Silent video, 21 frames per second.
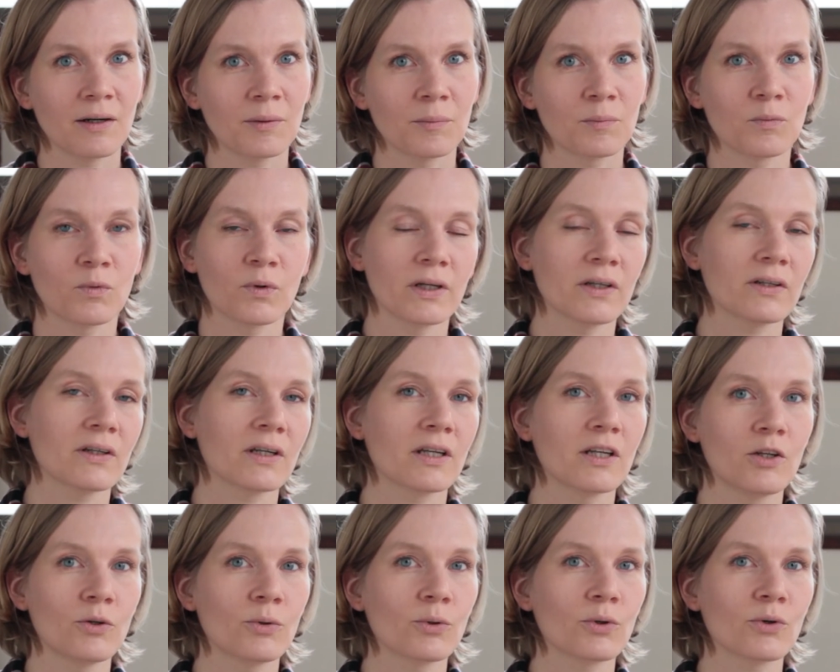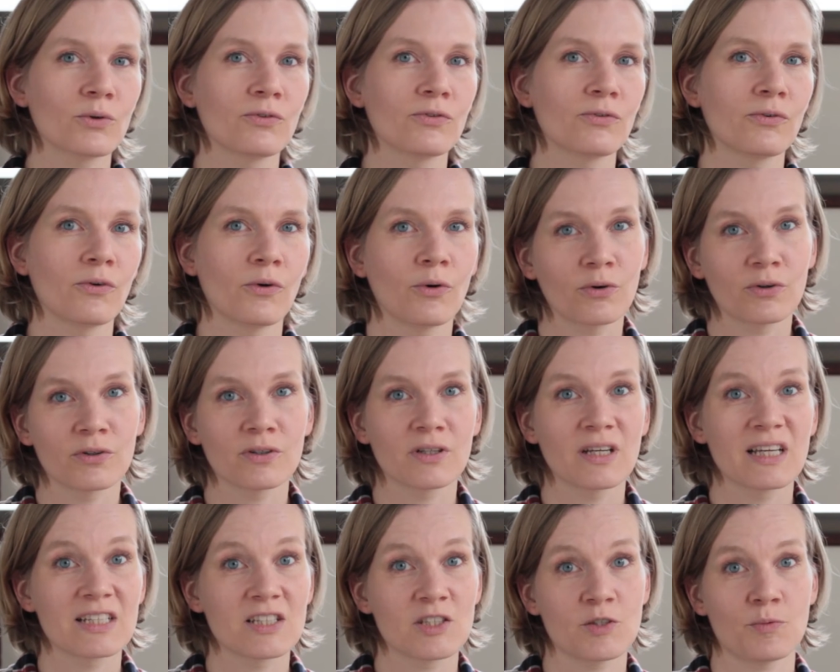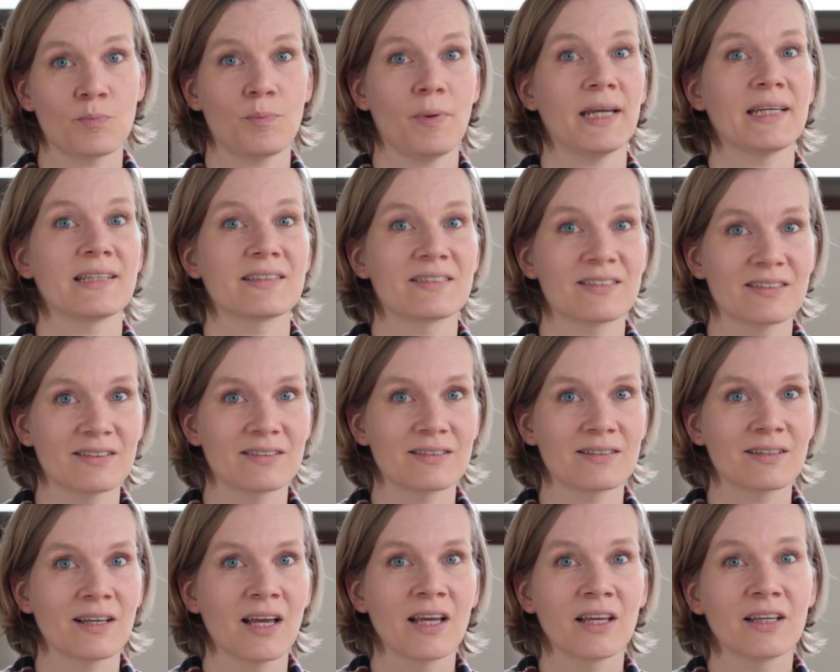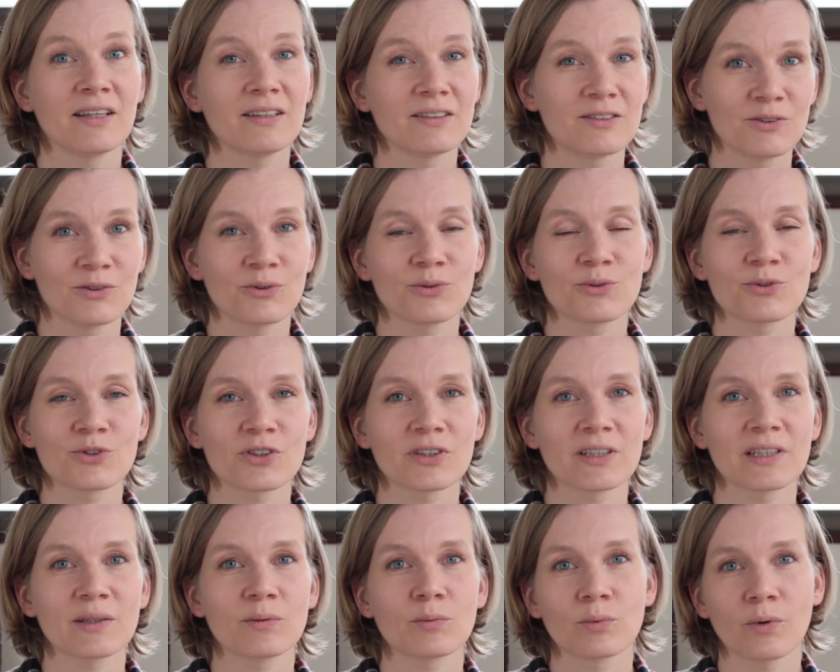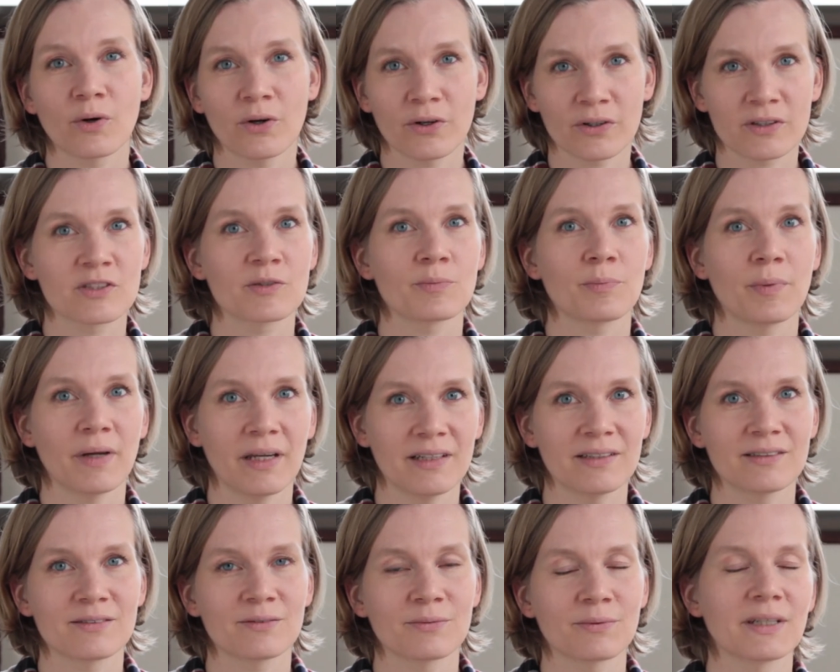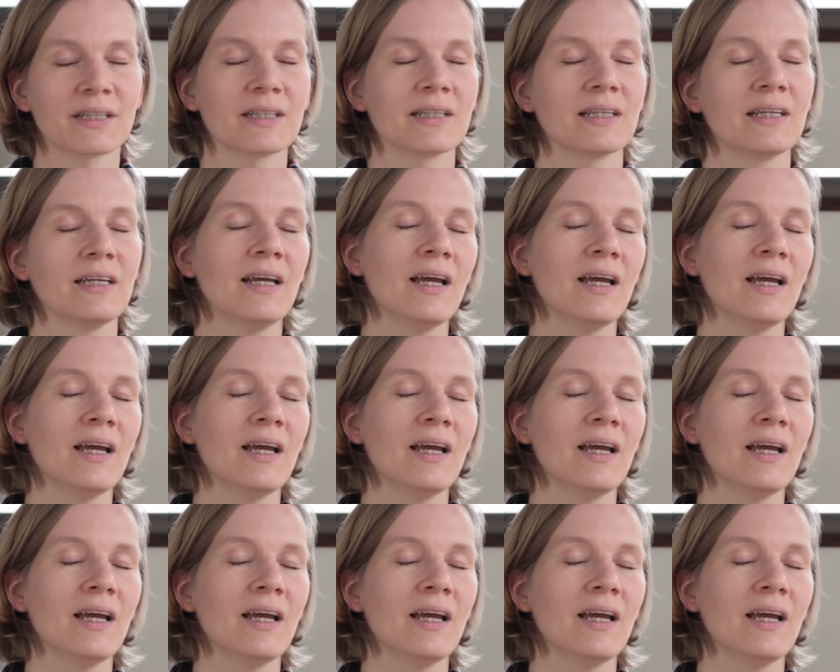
where you can look for spaces. It's usually workspace, right?